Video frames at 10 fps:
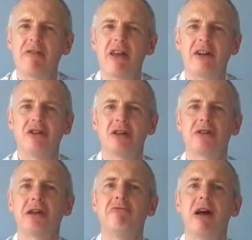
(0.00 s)
of that
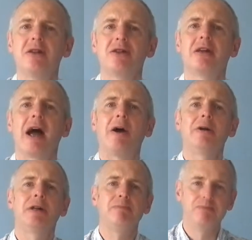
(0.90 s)
dusty raisin
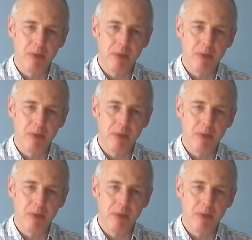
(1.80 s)
character,